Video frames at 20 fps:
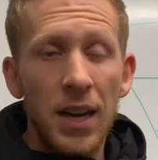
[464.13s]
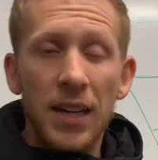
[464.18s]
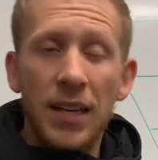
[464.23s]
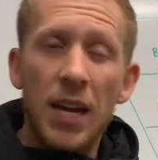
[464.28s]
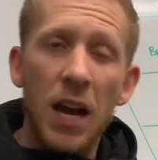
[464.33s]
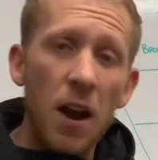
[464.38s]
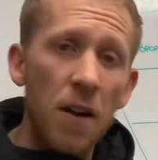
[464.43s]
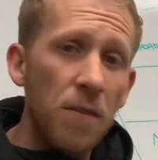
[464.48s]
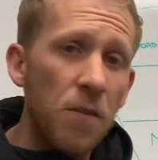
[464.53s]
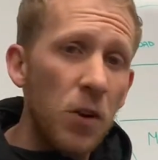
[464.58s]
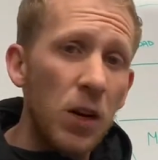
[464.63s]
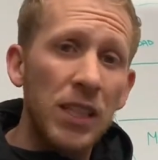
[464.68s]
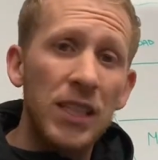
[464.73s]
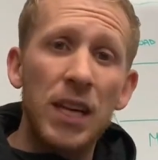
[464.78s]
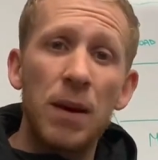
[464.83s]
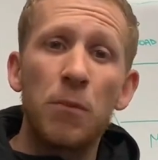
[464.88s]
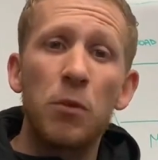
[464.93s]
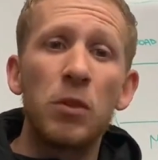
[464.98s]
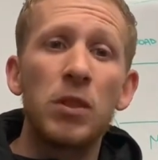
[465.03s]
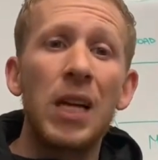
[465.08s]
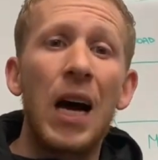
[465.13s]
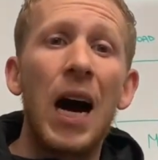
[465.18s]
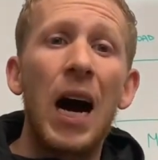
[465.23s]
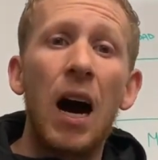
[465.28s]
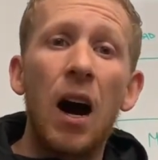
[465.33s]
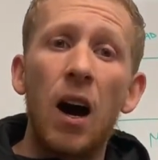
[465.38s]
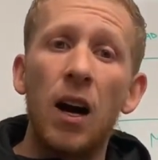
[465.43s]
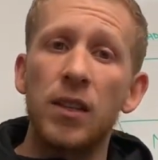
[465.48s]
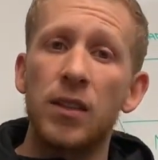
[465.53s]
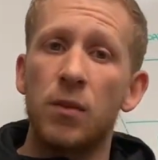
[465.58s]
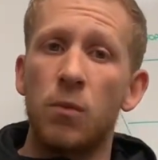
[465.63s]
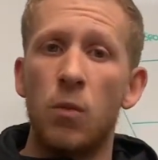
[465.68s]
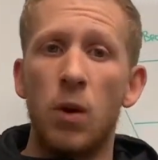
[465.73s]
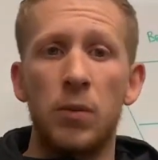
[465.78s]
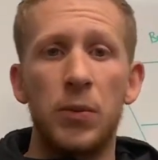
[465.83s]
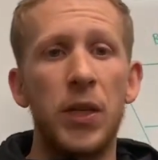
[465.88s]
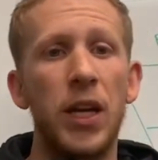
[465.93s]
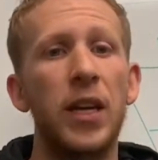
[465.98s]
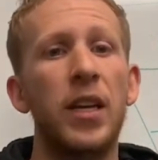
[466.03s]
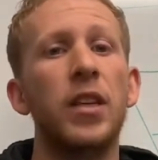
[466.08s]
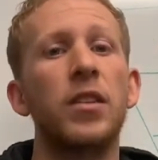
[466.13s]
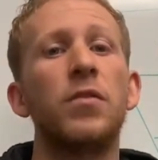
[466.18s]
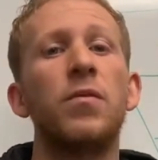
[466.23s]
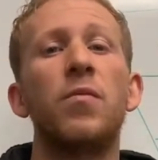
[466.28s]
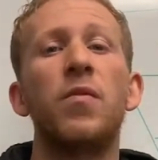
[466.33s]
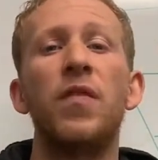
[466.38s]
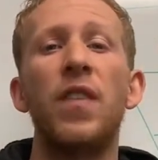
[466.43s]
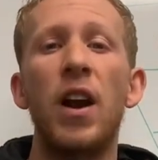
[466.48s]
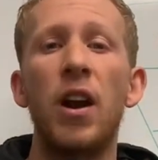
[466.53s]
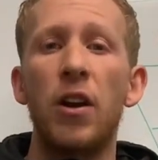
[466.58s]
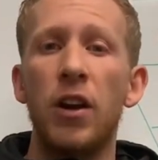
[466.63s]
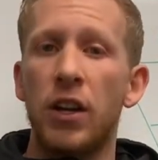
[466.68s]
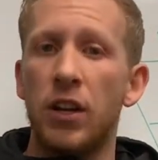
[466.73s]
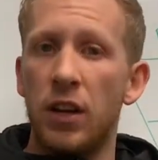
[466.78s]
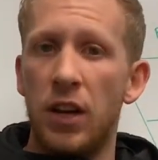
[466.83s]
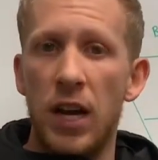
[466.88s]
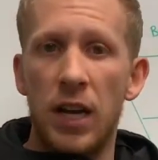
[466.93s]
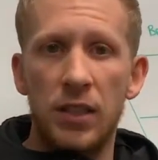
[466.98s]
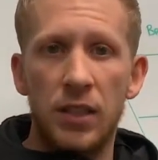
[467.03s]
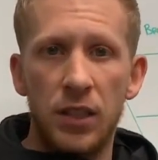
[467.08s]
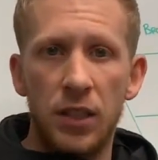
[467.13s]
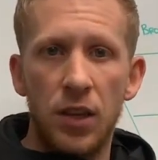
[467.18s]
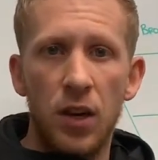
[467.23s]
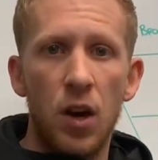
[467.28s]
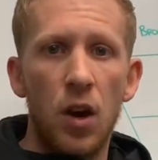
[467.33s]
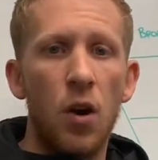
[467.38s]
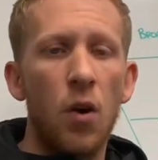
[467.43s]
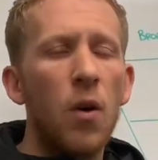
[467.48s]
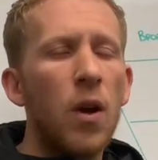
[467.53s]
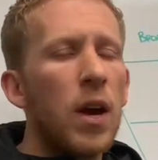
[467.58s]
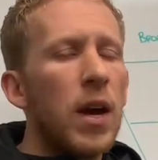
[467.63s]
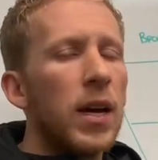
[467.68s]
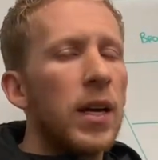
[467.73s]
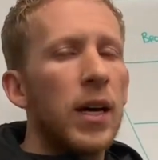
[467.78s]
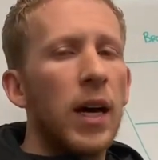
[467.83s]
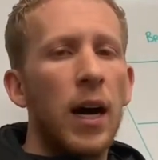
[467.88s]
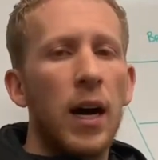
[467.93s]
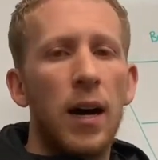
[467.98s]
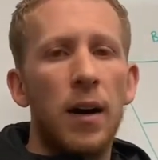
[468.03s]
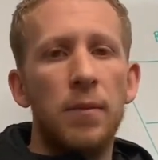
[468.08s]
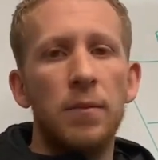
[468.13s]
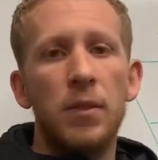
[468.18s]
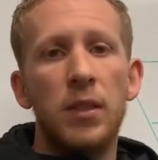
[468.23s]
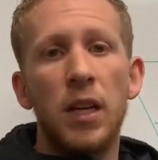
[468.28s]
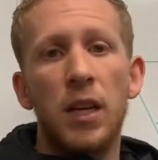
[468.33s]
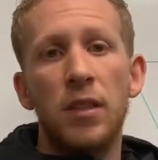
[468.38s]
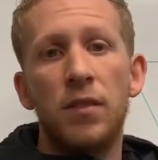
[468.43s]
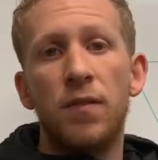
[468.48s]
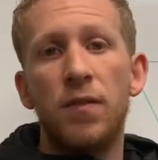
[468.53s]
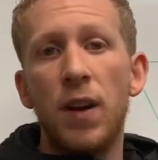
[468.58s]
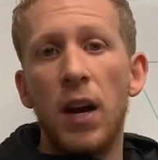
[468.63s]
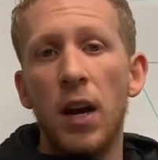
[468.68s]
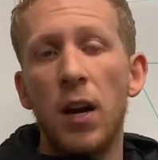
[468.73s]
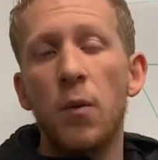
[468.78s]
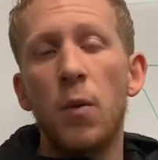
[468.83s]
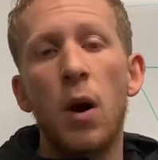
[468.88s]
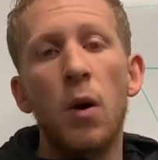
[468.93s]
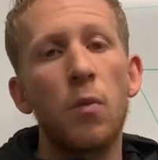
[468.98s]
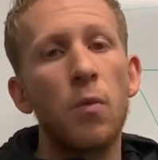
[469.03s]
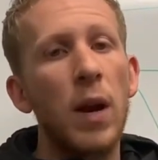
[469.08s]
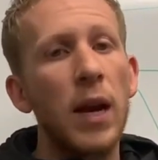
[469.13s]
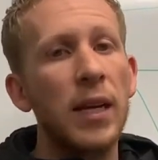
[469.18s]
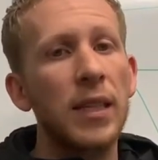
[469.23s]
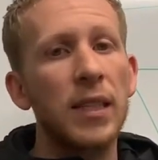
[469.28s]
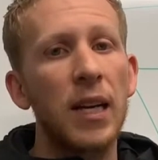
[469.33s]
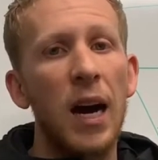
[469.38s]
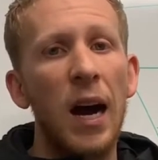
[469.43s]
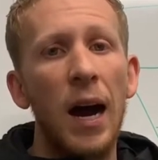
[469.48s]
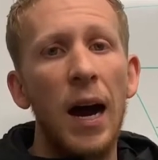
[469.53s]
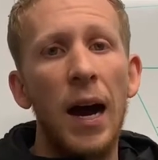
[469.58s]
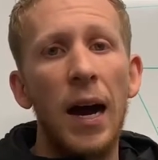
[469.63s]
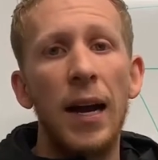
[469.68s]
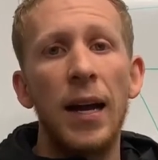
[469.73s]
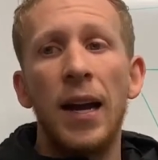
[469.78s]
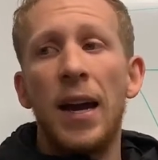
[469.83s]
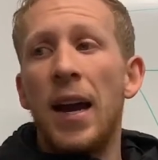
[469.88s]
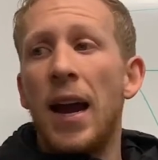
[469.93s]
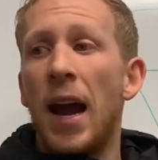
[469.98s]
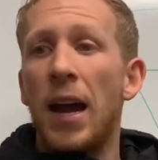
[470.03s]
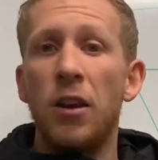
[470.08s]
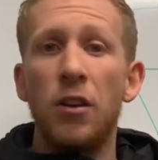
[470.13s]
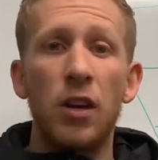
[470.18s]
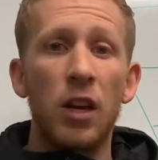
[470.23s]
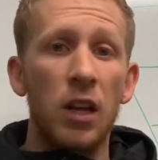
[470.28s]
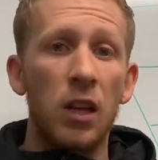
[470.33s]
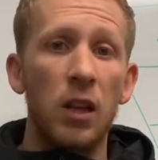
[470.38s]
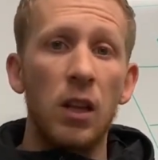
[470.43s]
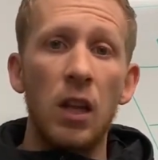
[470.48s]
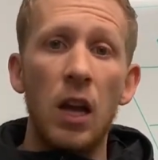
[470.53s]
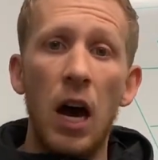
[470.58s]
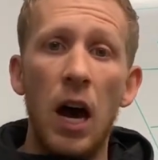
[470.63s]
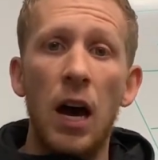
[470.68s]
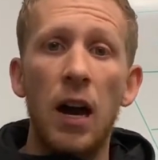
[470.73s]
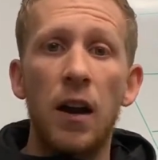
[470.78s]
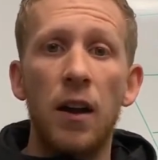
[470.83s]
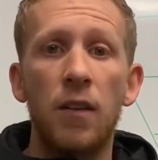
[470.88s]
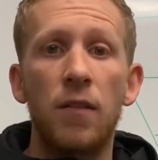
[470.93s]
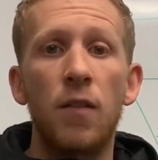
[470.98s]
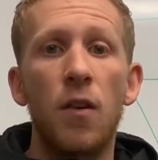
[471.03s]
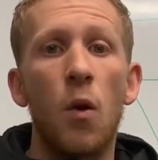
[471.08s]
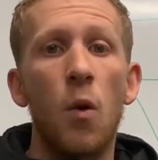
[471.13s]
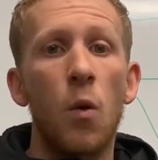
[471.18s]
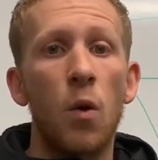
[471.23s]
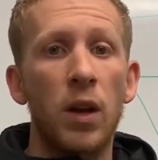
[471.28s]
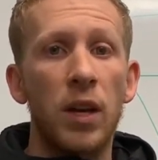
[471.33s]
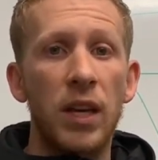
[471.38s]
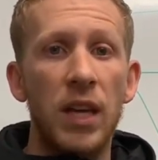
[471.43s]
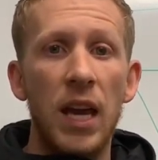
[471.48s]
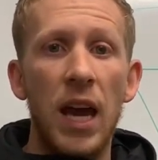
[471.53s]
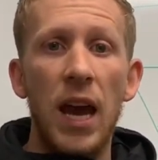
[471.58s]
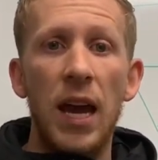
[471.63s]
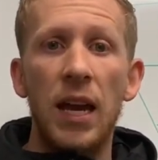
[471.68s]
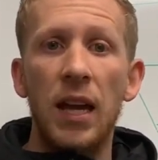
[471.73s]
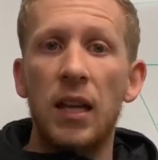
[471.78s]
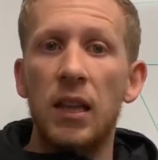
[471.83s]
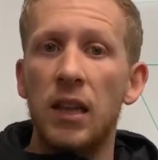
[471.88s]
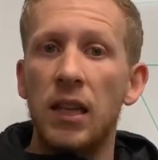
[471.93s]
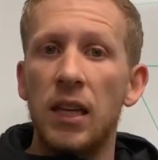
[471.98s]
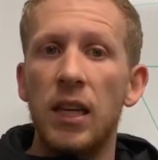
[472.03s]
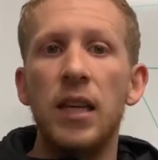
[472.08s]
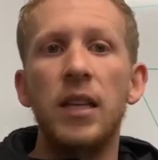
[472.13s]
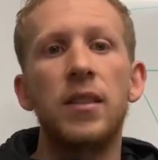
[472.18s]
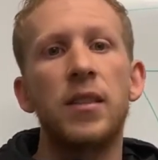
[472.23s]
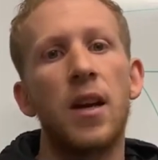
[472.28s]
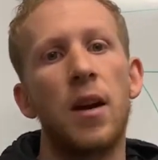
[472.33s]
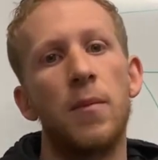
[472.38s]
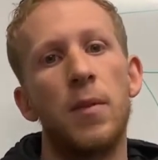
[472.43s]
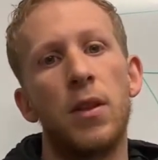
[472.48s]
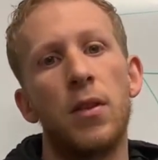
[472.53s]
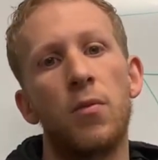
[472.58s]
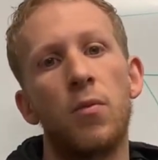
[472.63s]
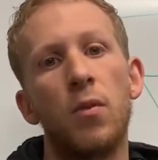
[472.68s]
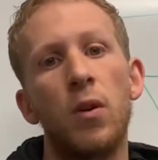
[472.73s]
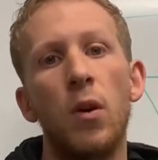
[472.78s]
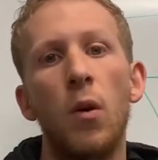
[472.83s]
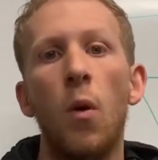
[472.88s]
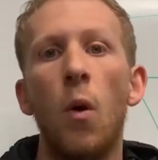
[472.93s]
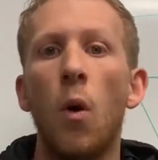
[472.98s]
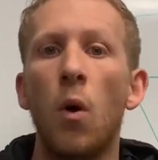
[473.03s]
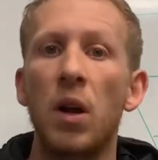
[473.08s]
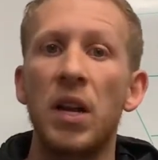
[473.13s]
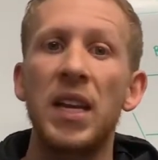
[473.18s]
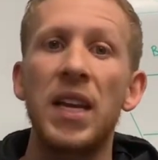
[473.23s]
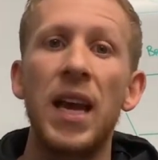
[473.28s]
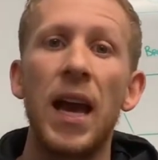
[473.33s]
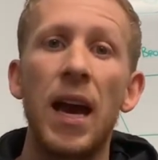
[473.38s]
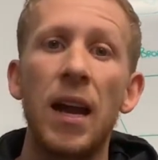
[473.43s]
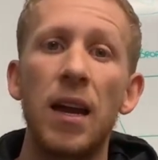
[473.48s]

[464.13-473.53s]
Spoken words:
Carrot, for example, is an awesome website, gets very good SEO, does very well, ranks high, and you get a lot of organic leads coming through. But